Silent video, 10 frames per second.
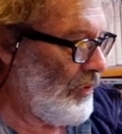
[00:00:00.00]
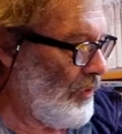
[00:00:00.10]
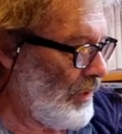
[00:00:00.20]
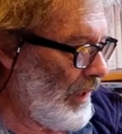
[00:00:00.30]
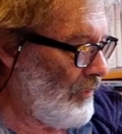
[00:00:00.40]
it
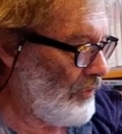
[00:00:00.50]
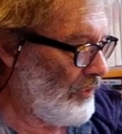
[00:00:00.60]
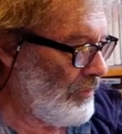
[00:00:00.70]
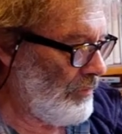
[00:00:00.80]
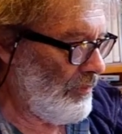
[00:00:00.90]
all out.
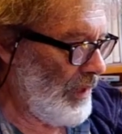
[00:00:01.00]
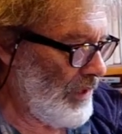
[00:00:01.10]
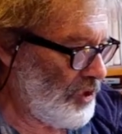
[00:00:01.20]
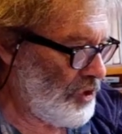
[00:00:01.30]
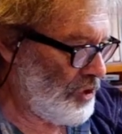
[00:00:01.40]

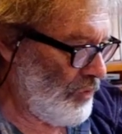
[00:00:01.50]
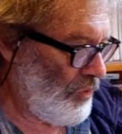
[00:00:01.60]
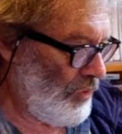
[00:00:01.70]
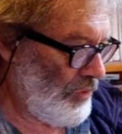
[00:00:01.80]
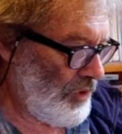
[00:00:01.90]
Make
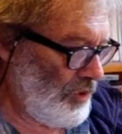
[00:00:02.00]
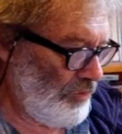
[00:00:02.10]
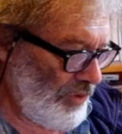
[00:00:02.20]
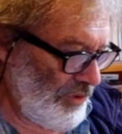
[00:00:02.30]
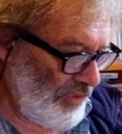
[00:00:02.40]
sure that you
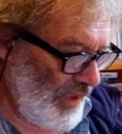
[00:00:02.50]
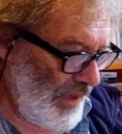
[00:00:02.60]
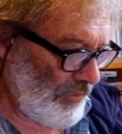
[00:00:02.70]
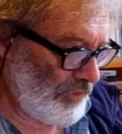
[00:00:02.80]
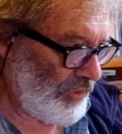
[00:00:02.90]
print it
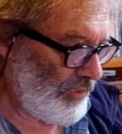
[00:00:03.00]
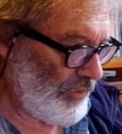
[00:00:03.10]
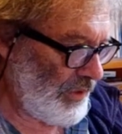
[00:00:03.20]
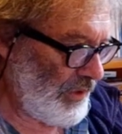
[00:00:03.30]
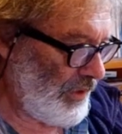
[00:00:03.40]
out to
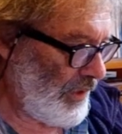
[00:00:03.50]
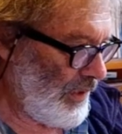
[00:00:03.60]
the